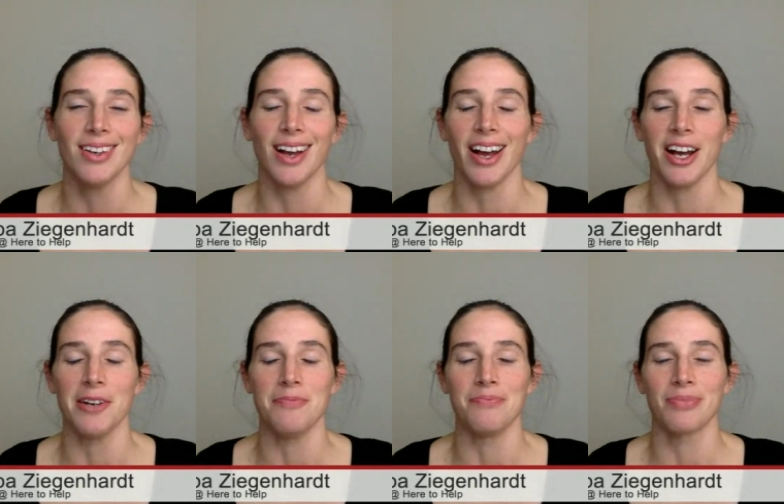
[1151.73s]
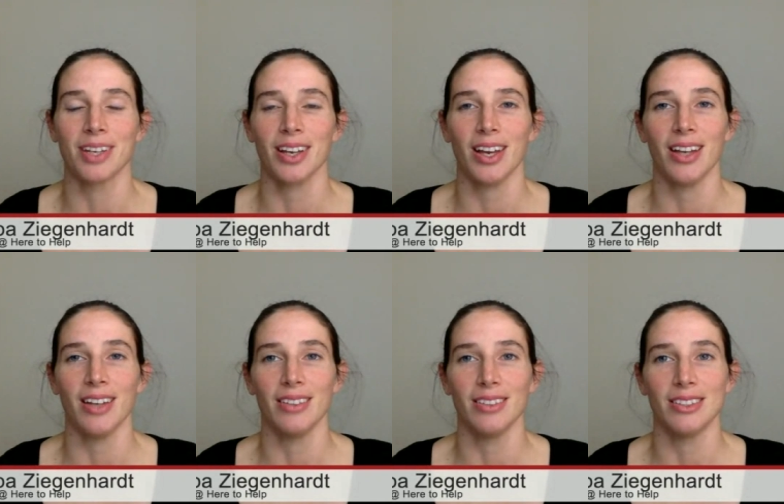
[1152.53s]

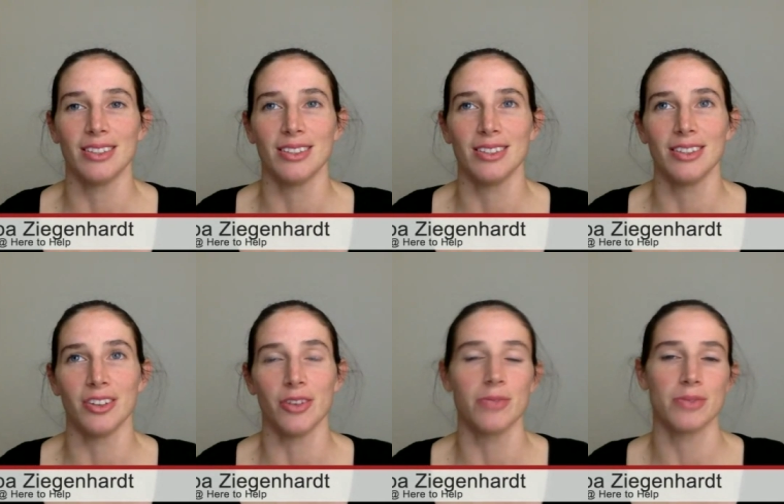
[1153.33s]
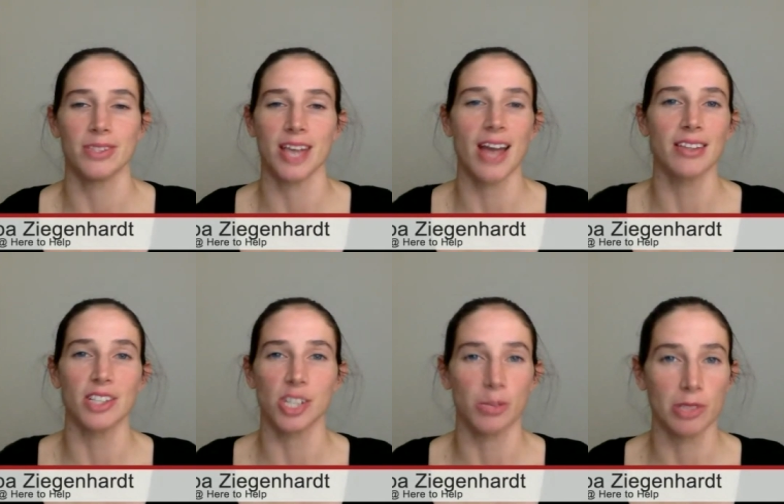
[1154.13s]
and you know, saying that
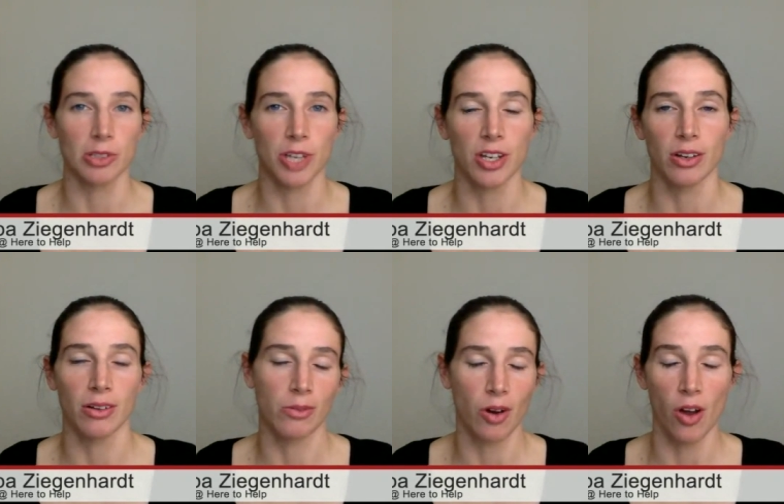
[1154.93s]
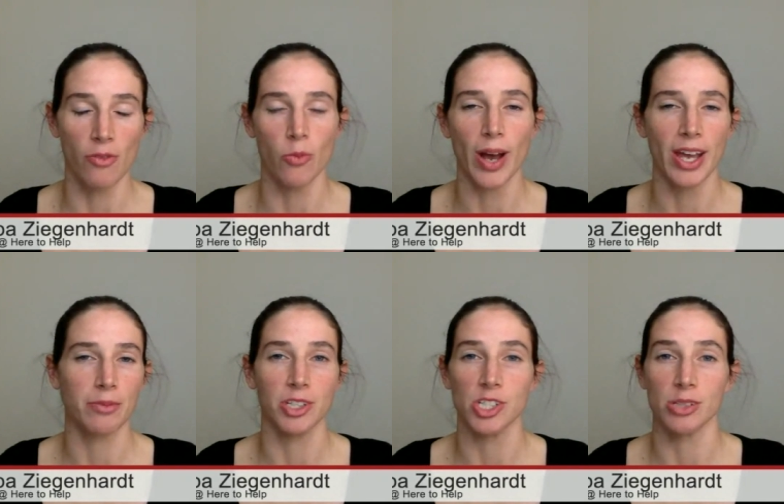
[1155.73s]
she was looking overweight
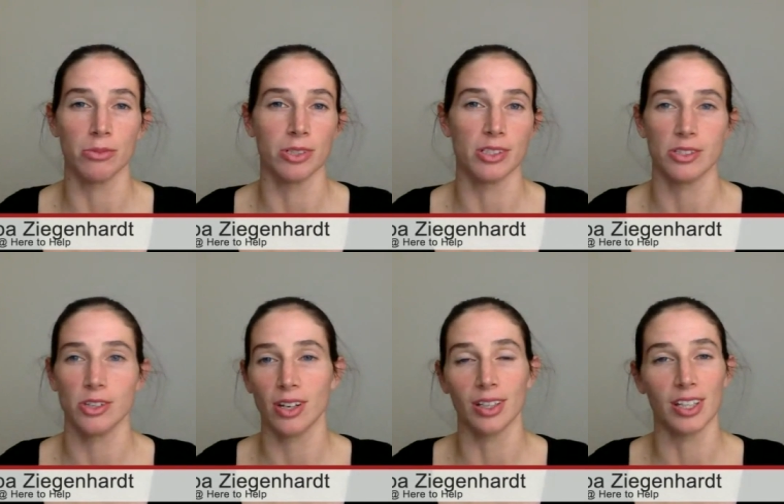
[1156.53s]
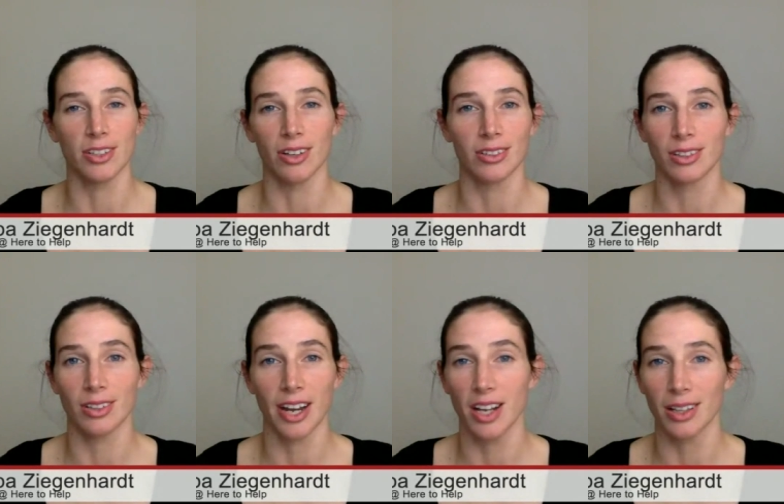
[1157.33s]
when she was certainly not
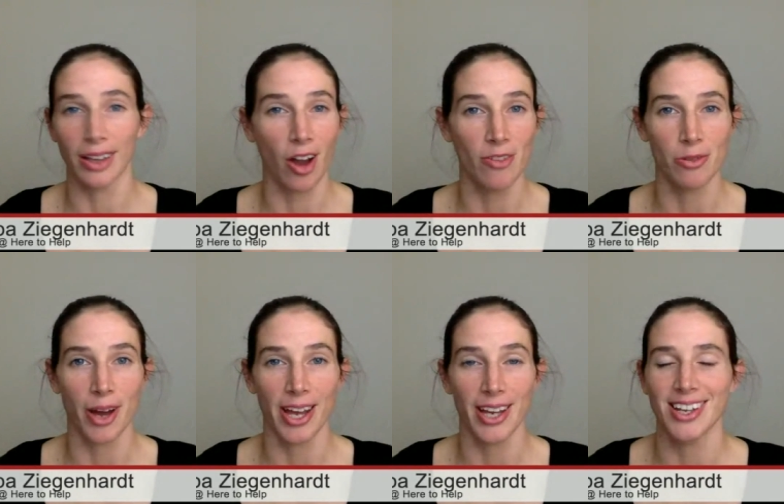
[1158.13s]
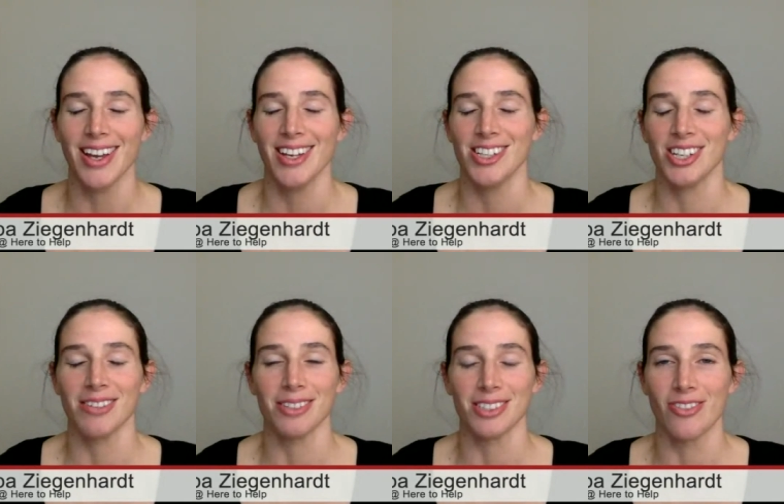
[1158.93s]
clinically overweight.
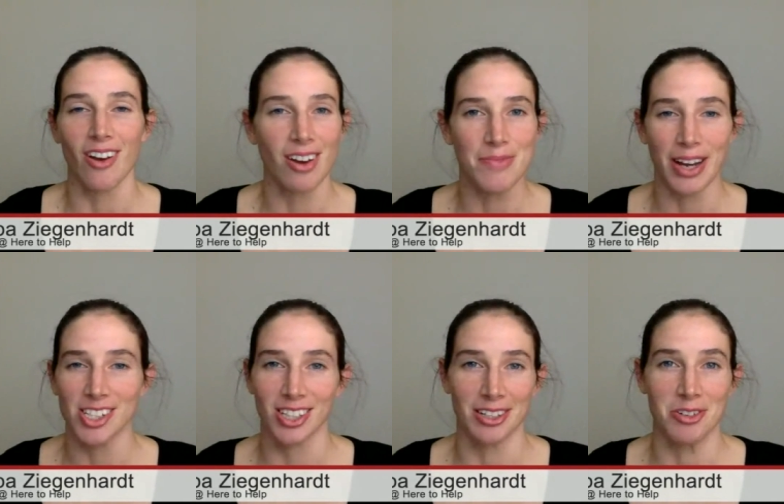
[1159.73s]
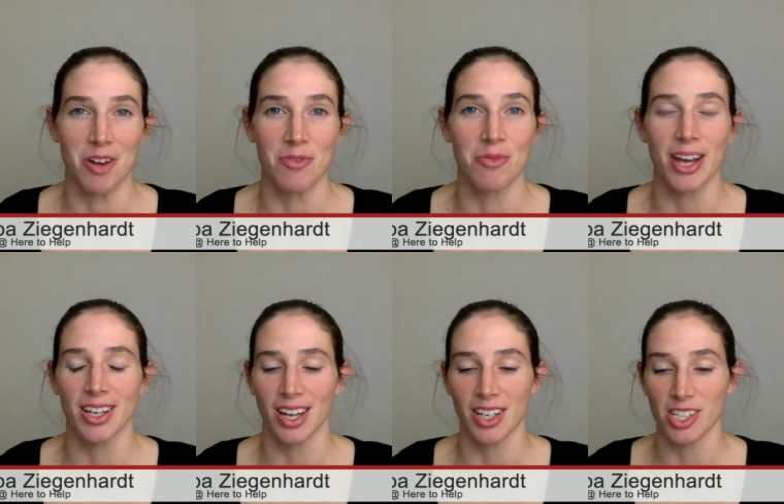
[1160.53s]
She was very much in a normal
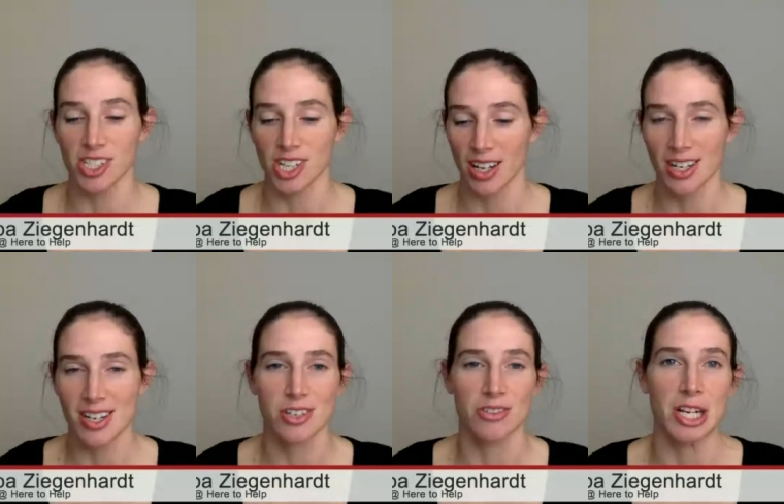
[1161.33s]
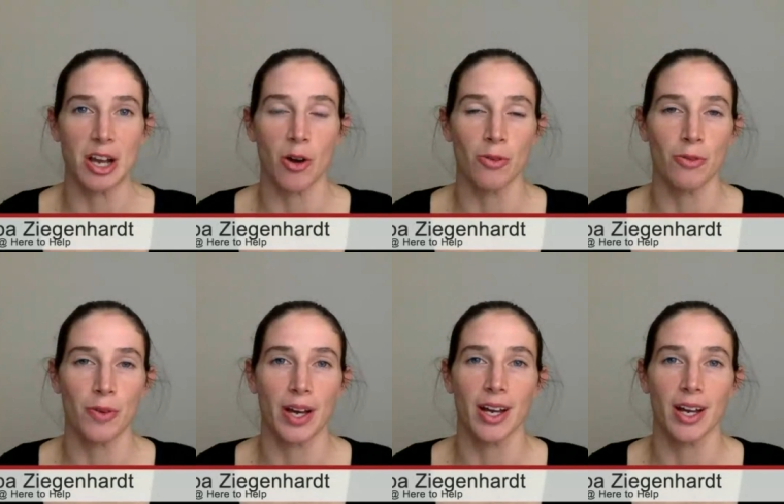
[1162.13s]
weight gain. She had a history of